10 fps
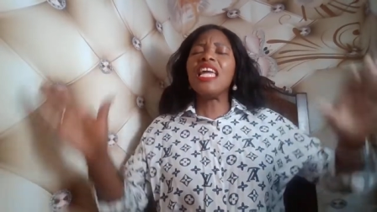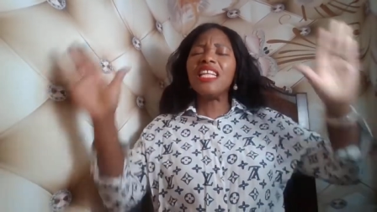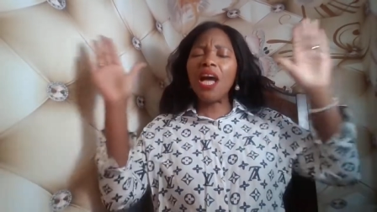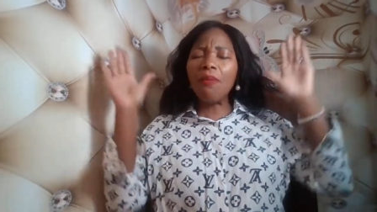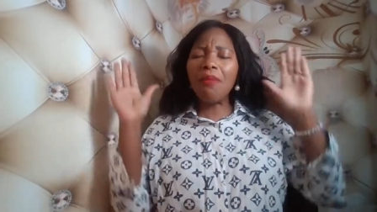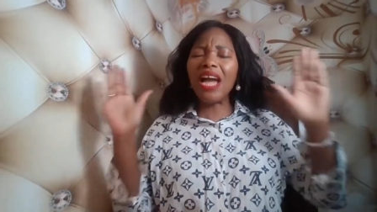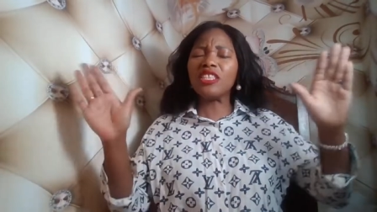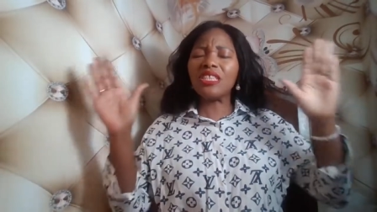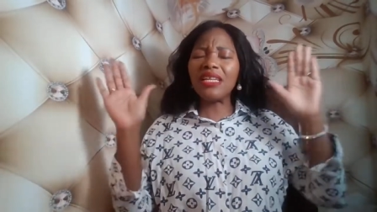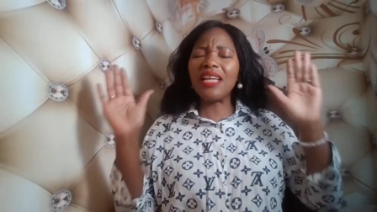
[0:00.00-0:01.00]
in the
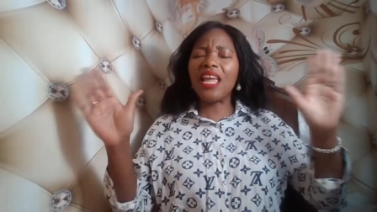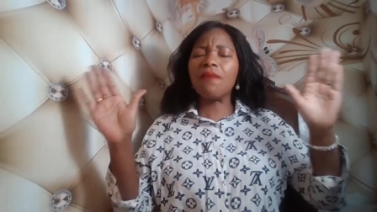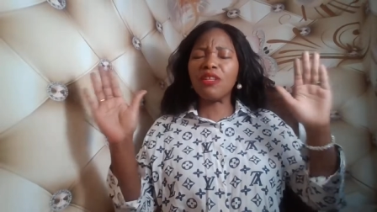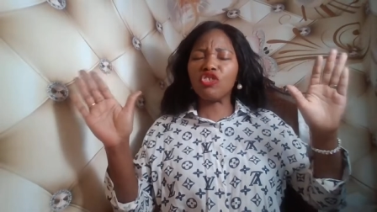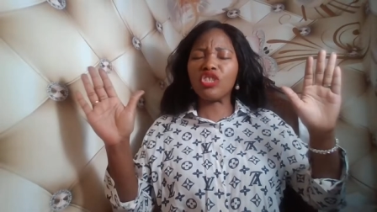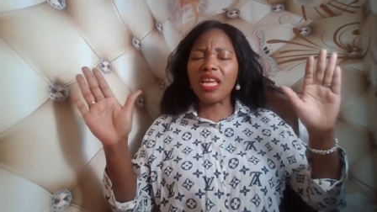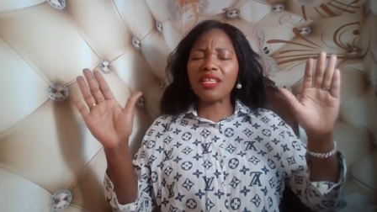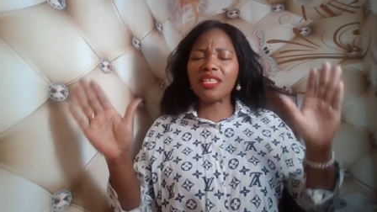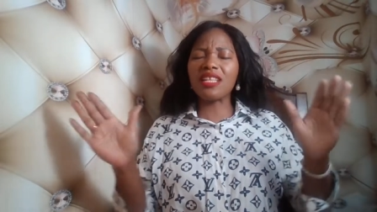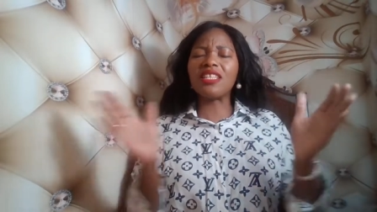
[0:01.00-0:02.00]
mighty name of
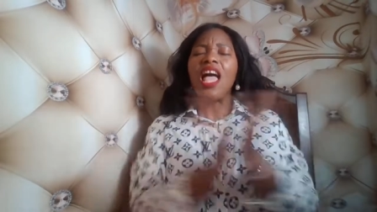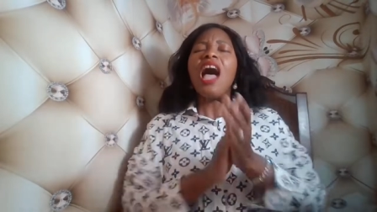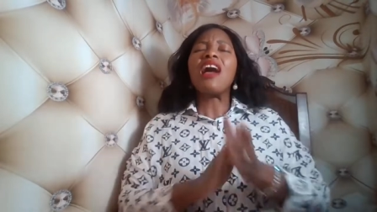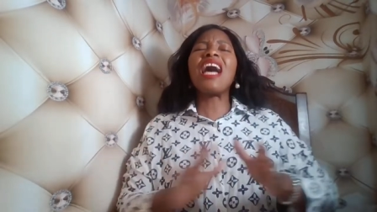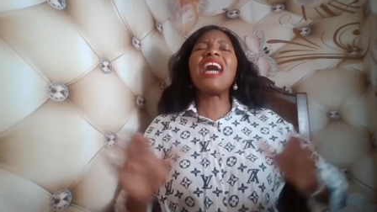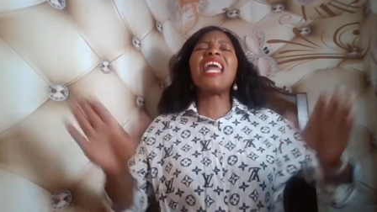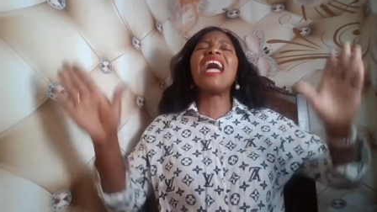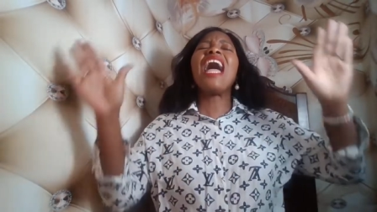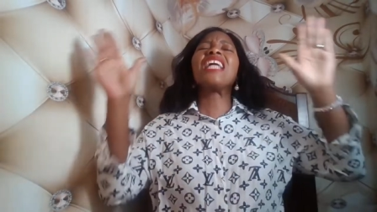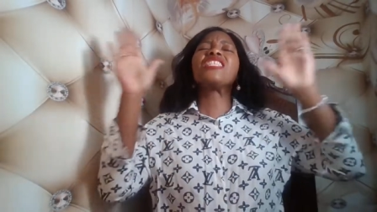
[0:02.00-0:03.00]
Jesus. God, I
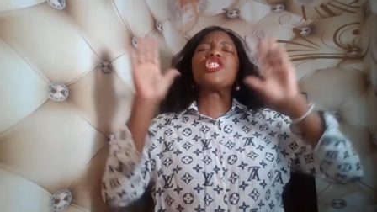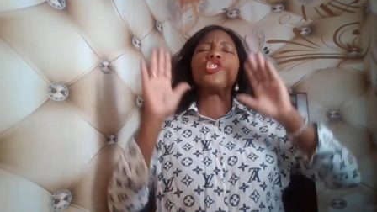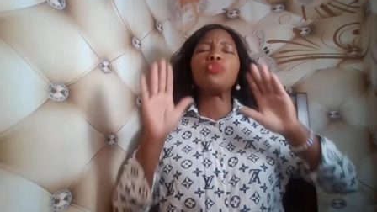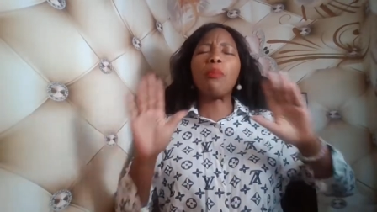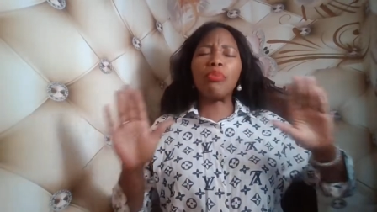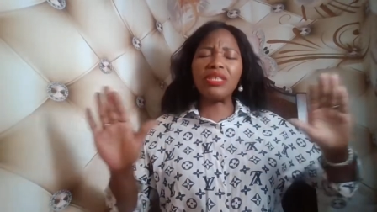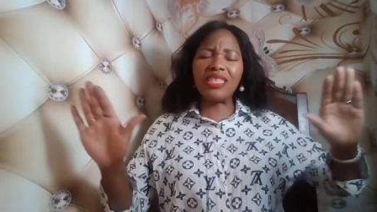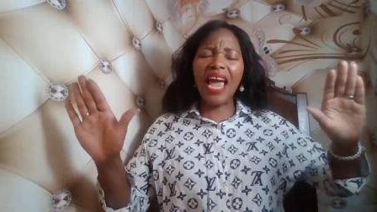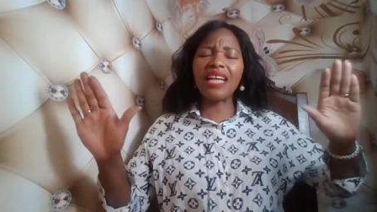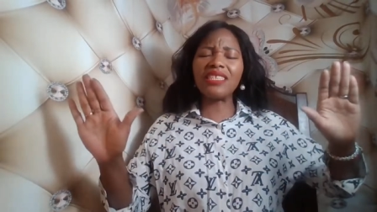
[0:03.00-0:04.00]
ask that you will
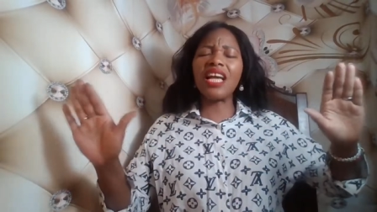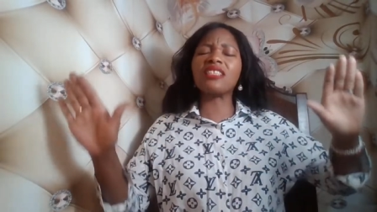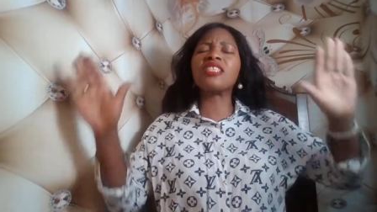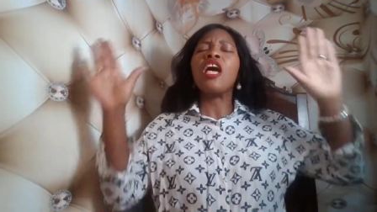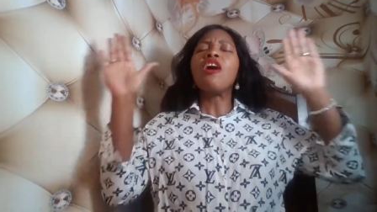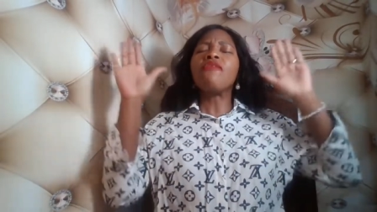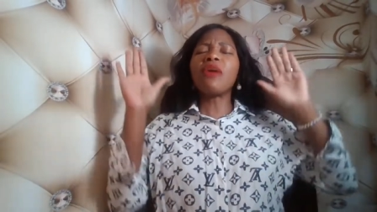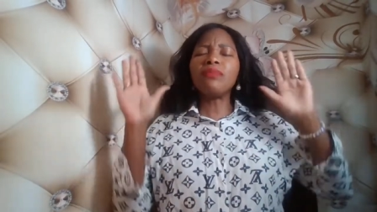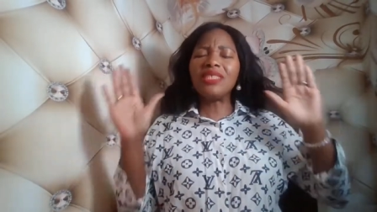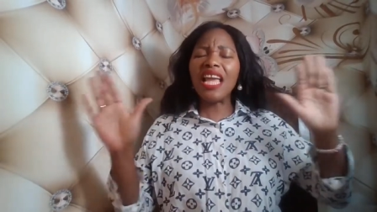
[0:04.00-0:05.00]
protect us
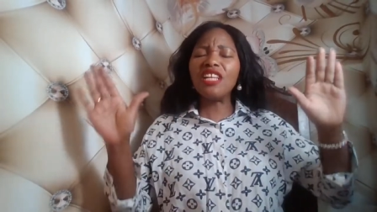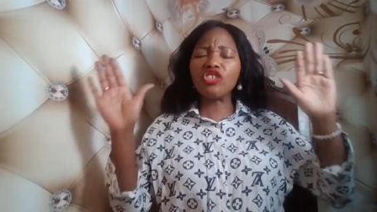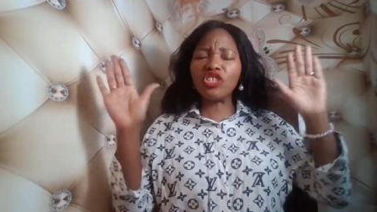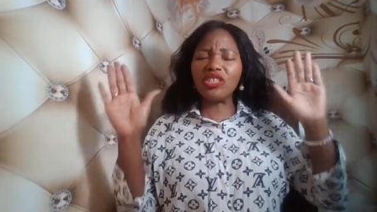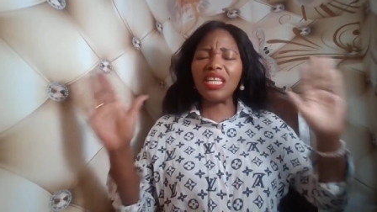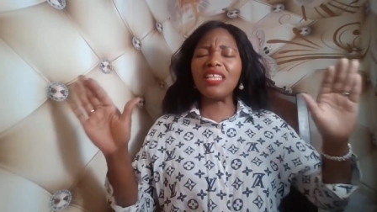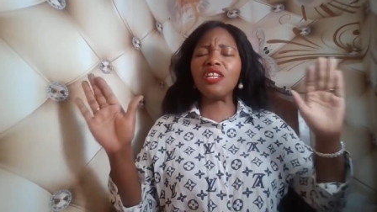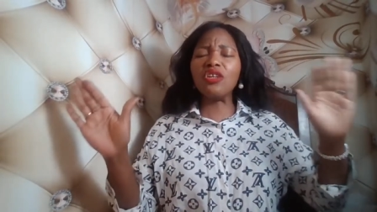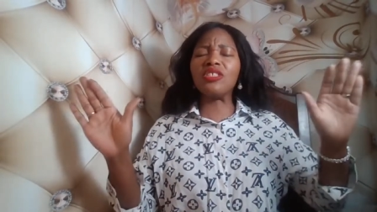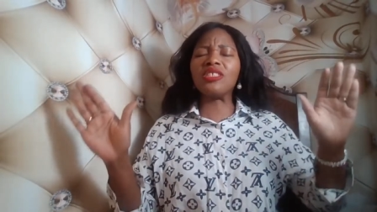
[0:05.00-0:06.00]
from danger, sin,
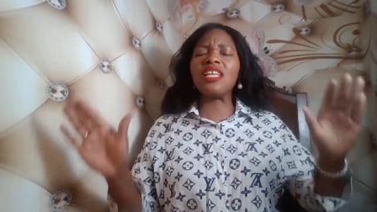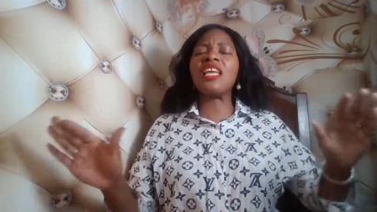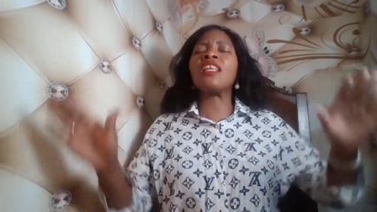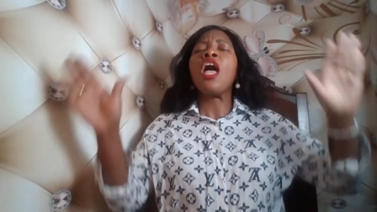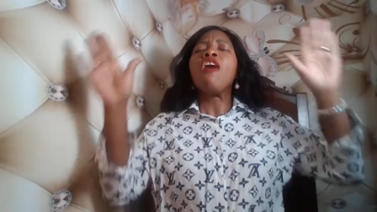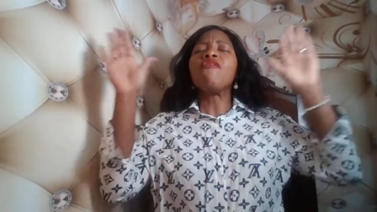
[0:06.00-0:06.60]
and unseen.